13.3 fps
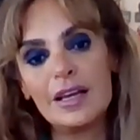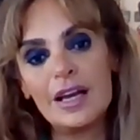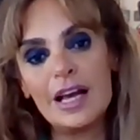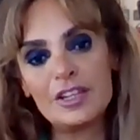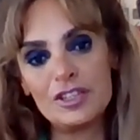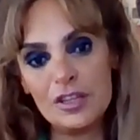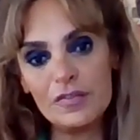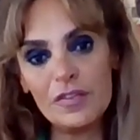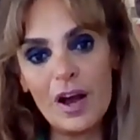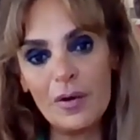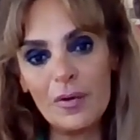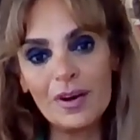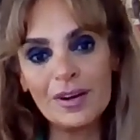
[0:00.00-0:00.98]
achieve
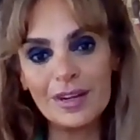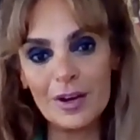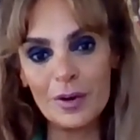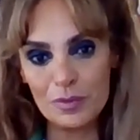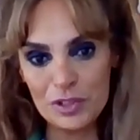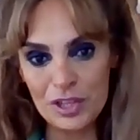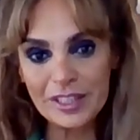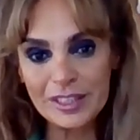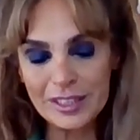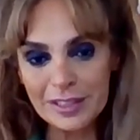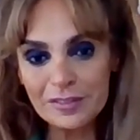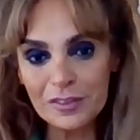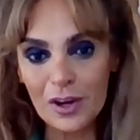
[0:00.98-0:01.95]
our
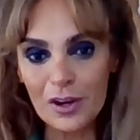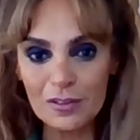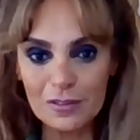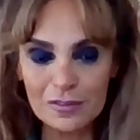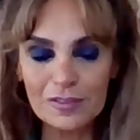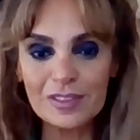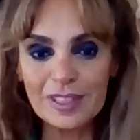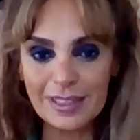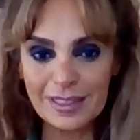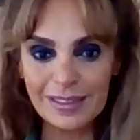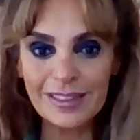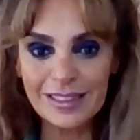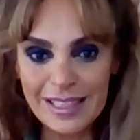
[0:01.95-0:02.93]
objective of
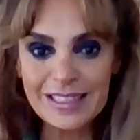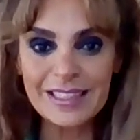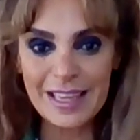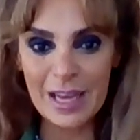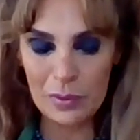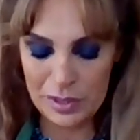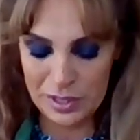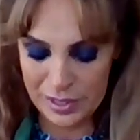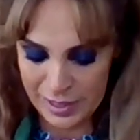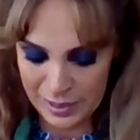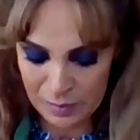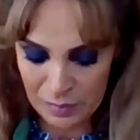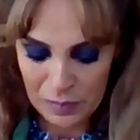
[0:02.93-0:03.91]
raising
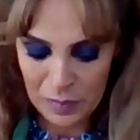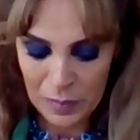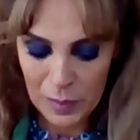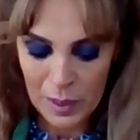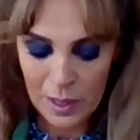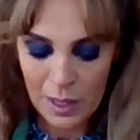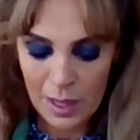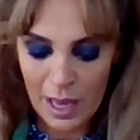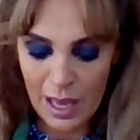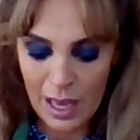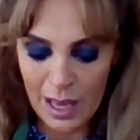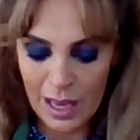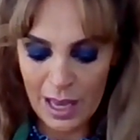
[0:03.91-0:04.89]
awareness.
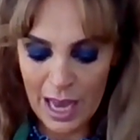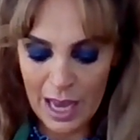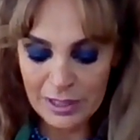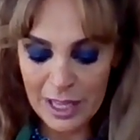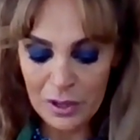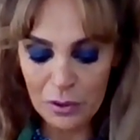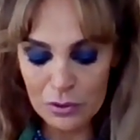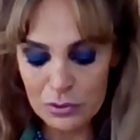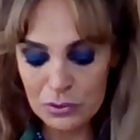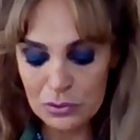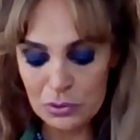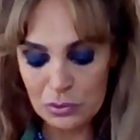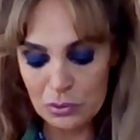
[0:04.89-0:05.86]
I'd like also
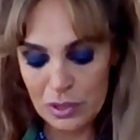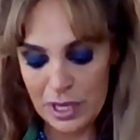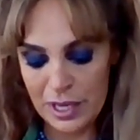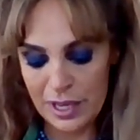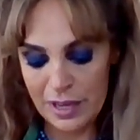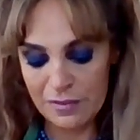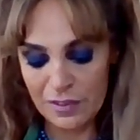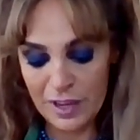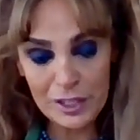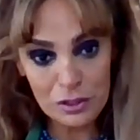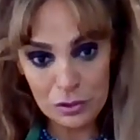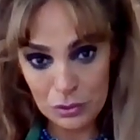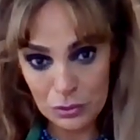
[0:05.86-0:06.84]
to
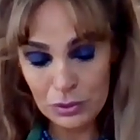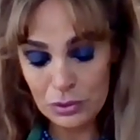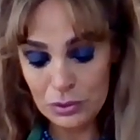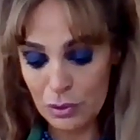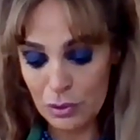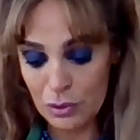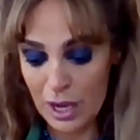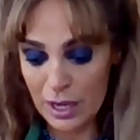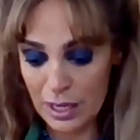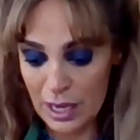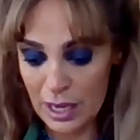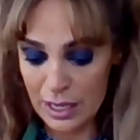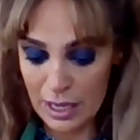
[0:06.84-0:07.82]
invite you to
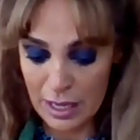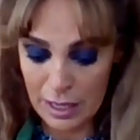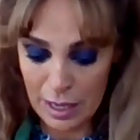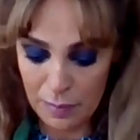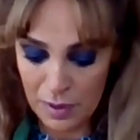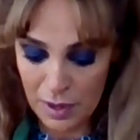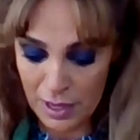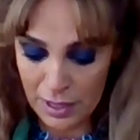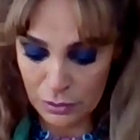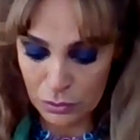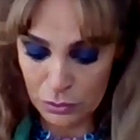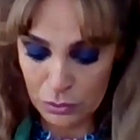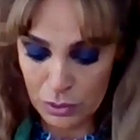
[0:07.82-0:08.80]

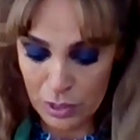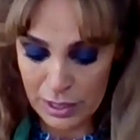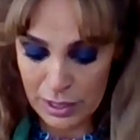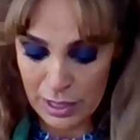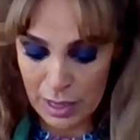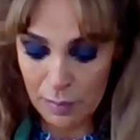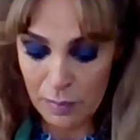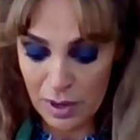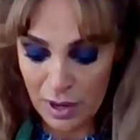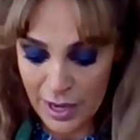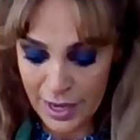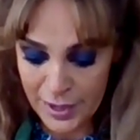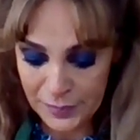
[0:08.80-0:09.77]

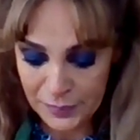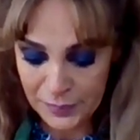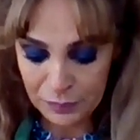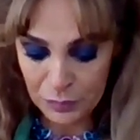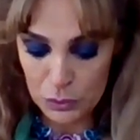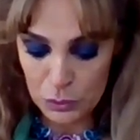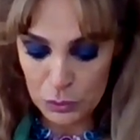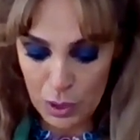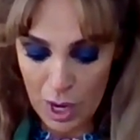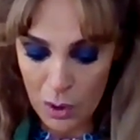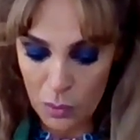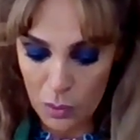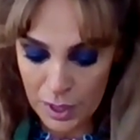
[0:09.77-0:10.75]
apply to
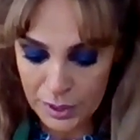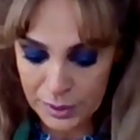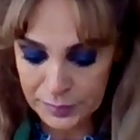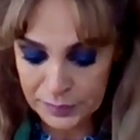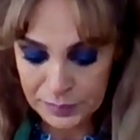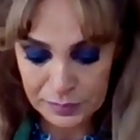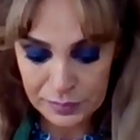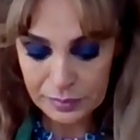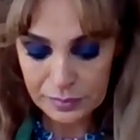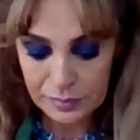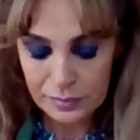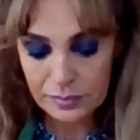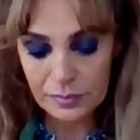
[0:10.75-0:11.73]
our
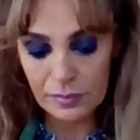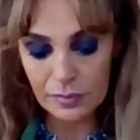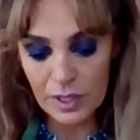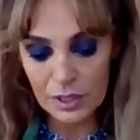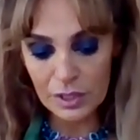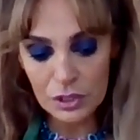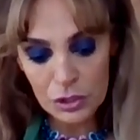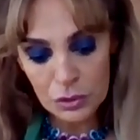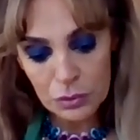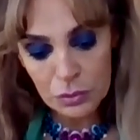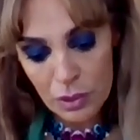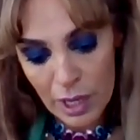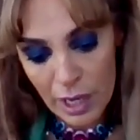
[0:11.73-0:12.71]

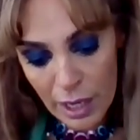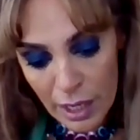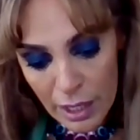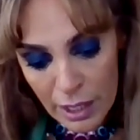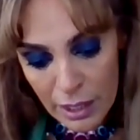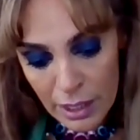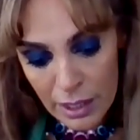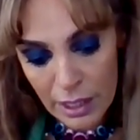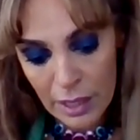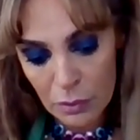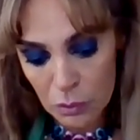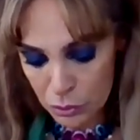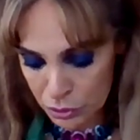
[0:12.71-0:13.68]
new
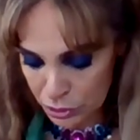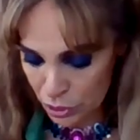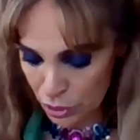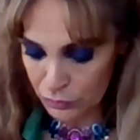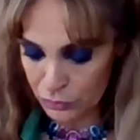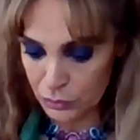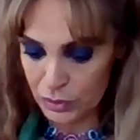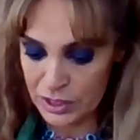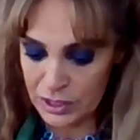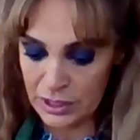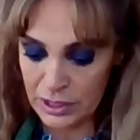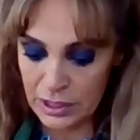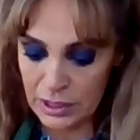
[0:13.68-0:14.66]
award of
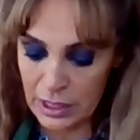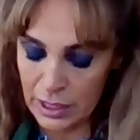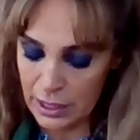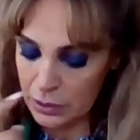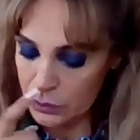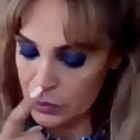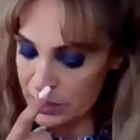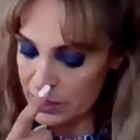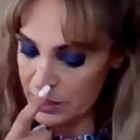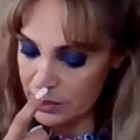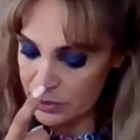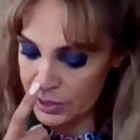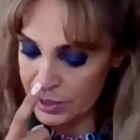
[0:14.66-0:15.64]

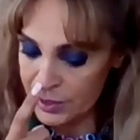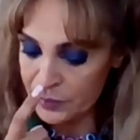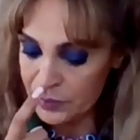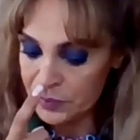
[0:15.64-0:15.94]
2023,